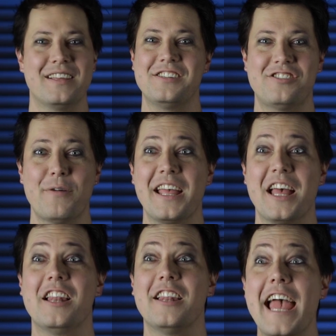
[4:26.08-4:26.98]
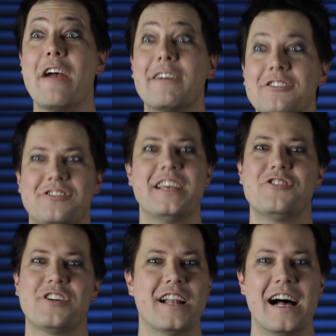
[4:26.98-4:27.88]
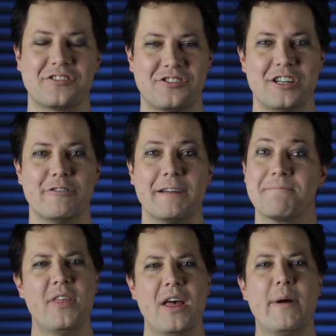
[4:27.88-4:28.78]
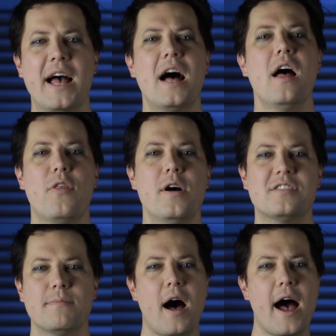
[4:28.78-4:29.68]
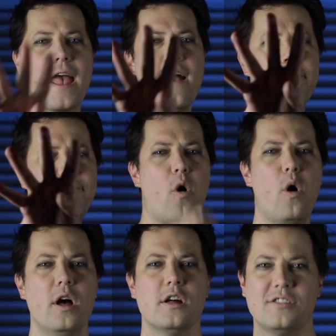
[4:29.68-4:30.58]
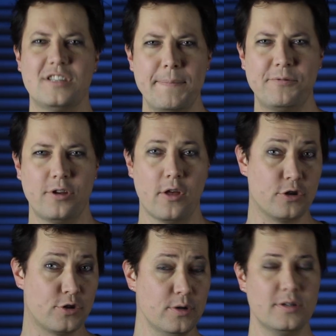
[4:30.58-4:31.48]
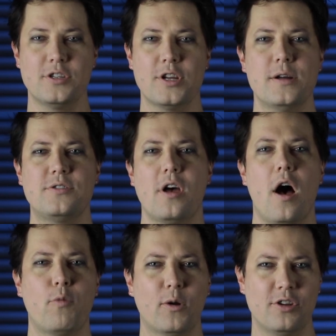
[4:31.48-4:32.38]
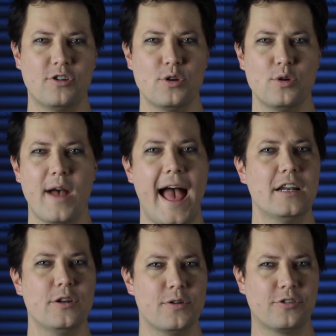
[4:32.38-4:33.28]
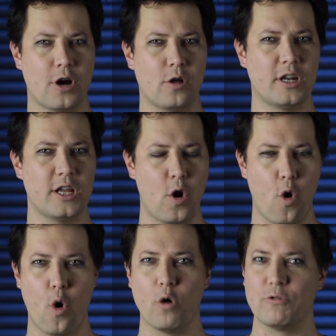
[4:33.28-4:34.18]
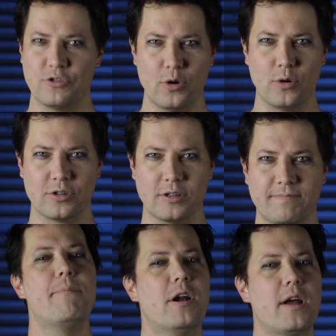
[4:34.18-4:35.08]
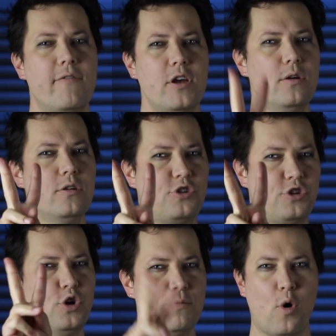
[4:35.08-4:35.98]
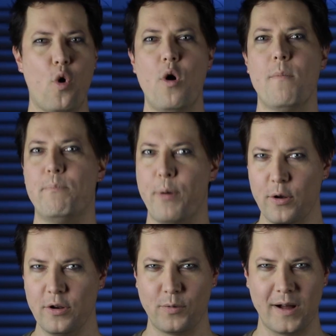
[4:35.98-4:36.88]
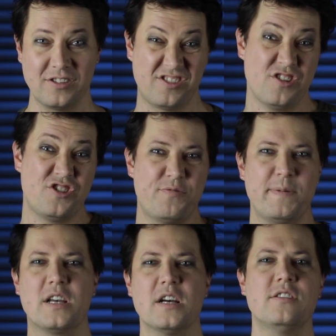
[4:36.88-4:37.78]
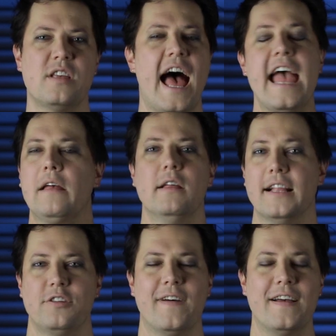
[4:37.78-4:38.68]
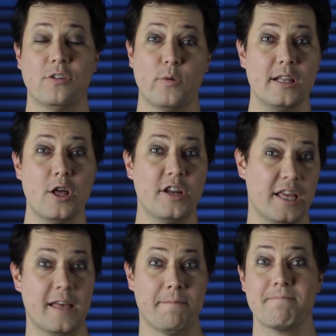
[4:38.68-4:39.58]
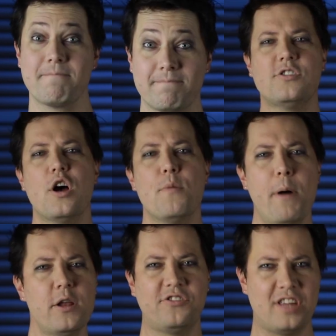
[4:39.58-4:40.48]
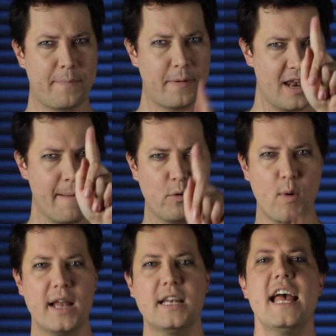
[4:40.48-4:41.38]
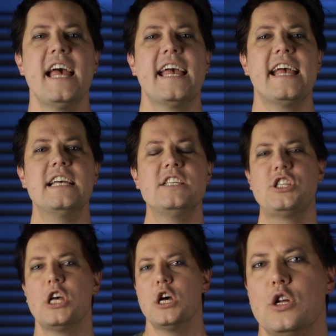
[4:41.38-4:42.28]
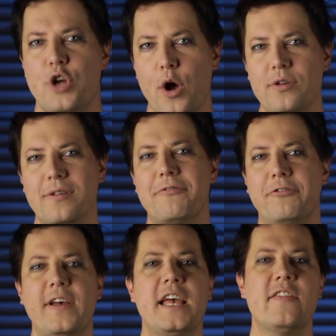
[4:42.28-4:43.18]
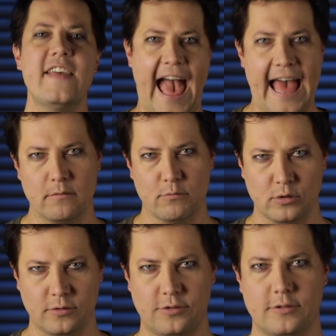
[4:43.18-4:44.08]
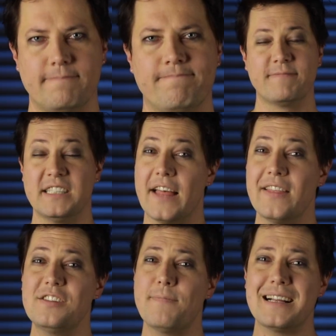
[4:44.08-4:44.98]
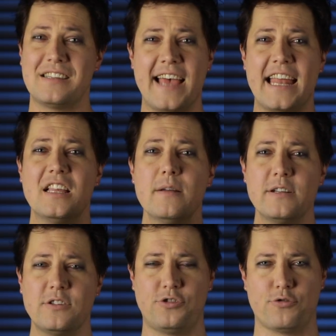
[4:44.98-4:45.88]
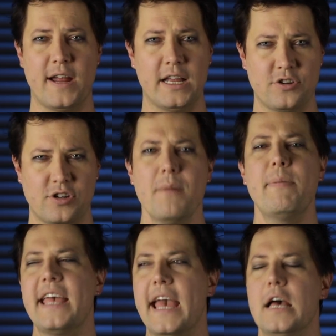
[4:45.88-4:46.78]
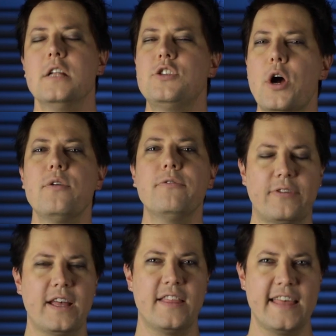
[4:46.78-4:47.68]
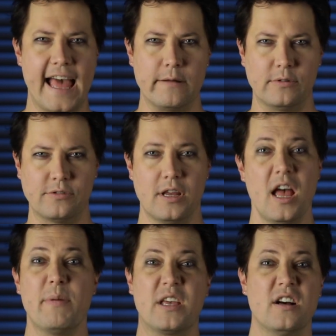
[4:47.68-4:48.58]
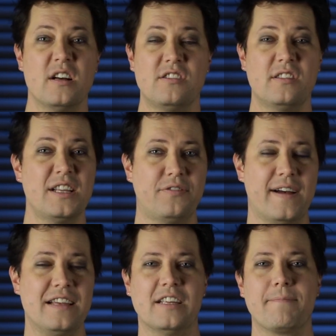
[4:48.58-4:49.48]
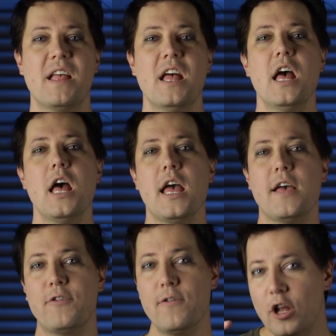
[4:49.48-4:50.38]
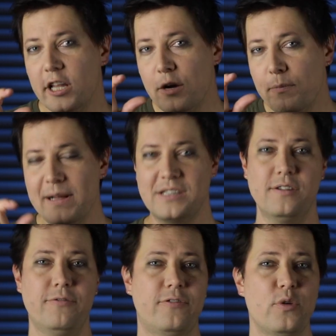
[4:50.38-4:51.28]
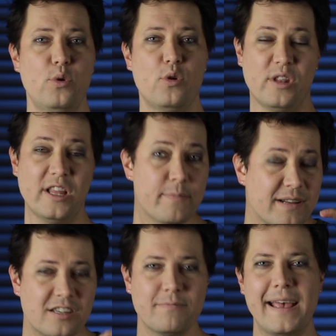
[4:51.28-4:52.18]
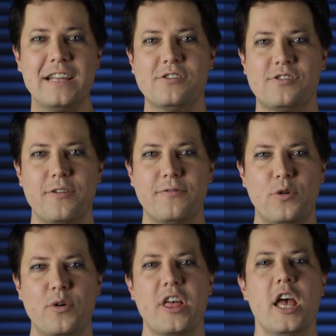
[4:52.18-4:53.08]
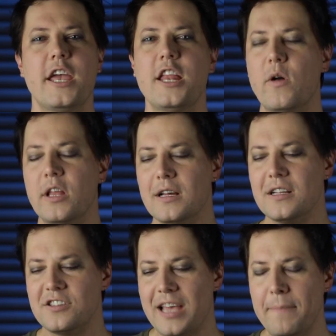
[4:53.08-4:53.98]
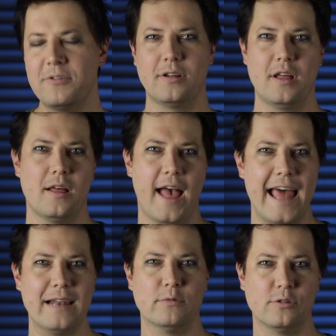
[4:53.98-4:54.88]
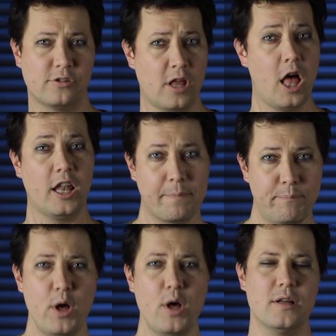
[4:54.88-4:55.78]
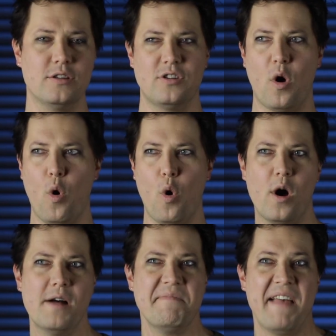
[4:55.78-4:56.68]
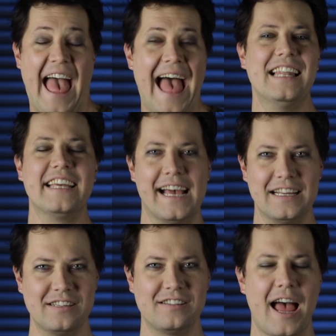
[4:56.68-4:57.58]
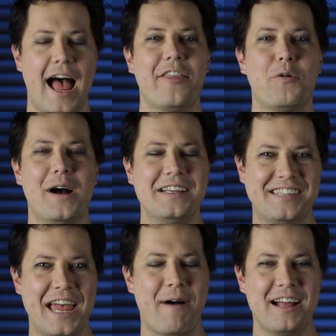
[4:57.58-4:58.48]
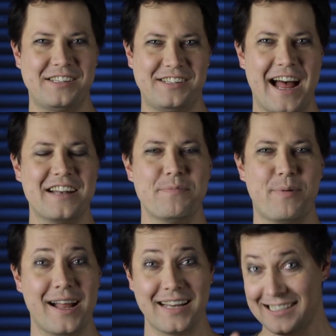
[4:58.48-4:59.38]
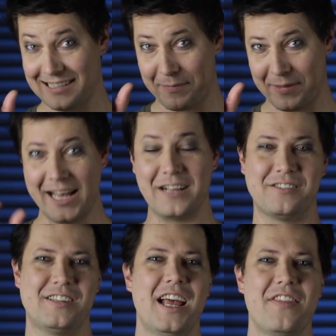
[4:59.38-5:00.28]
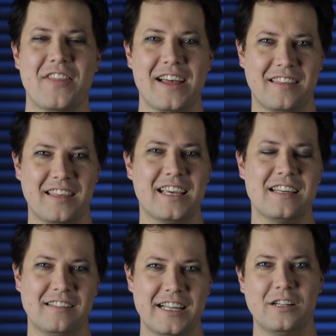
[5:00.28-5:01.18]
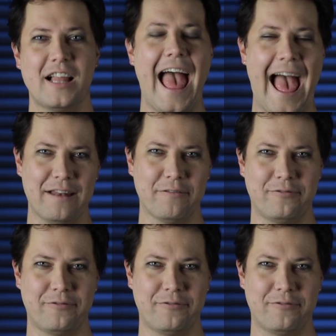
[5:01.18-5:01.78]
There's so many hilarious things you can ask Siri. But there we are. Those are my 4 tips, the do's and don'ts of what to do at a nudist colony or resort. But I'll give you 2 more bonus ones just because, hey, let's face it, we're learning here. So bonus tip number 1 is don't feed the animals. Now this might sound a little bit strange, but yeah, don't feed the animals. Because let's face it, if you've got little bits of food or little bits of meat and so forth, you don't want to tempt animals like birds or alligators, otherwise they might start to bite something else that they think is little and